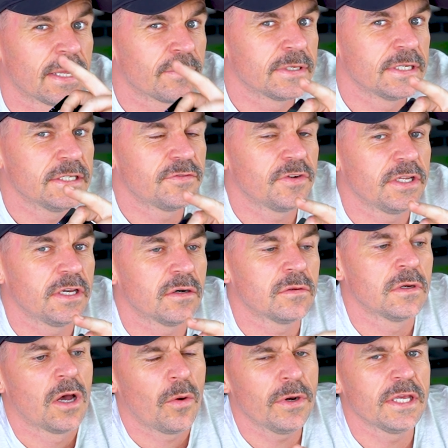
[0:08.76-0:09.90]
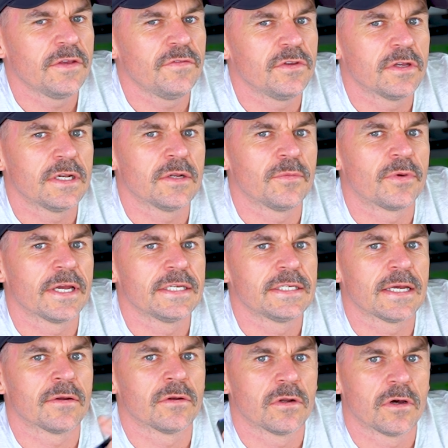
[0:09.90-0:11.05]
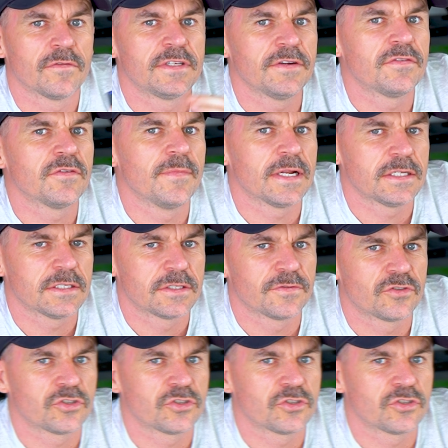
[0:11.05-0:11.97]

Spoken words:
Now in this video, I want to give you a little breakdown of different methods of